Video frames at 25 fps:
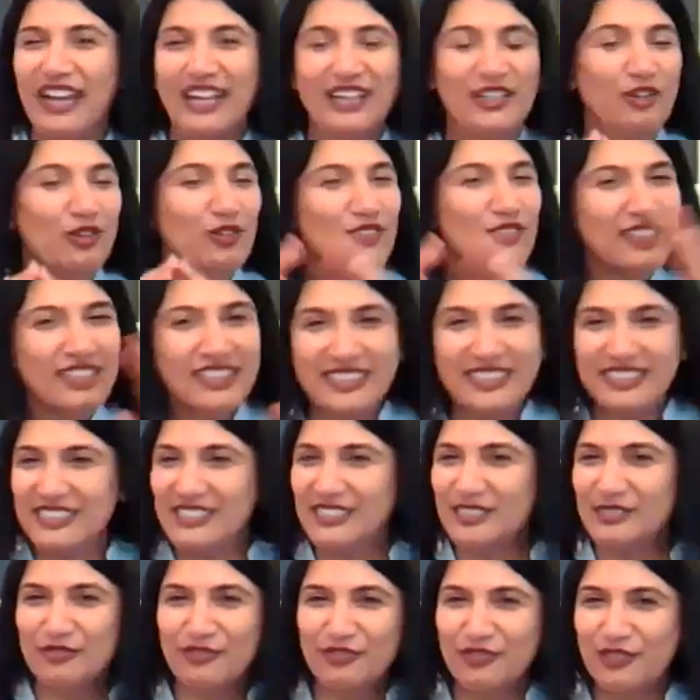I don't think this
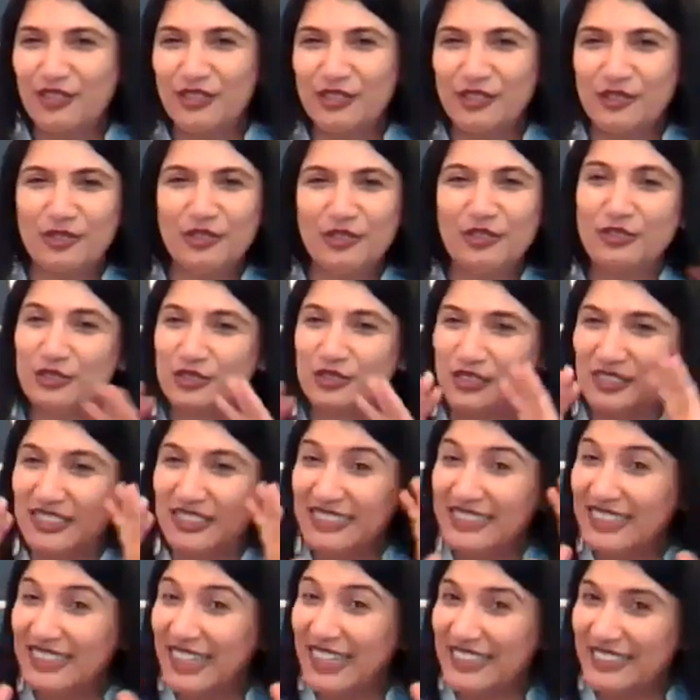is for you. You should
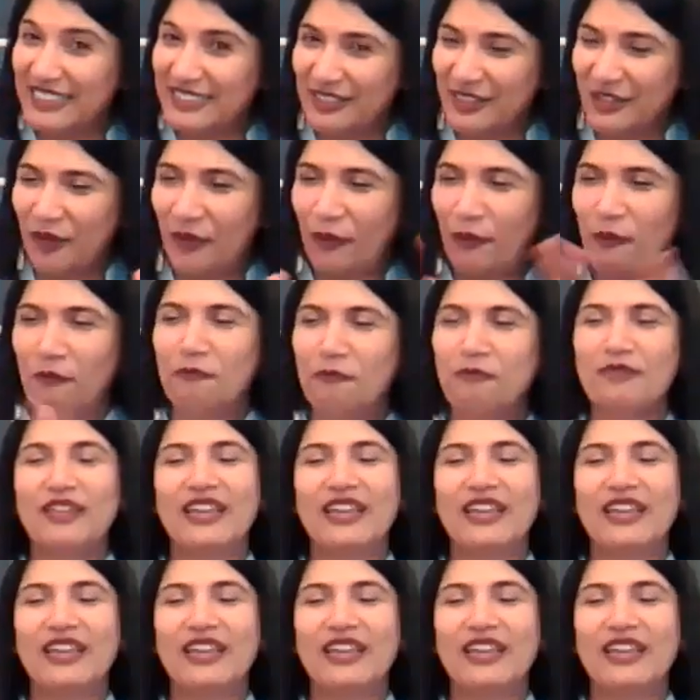just let it go.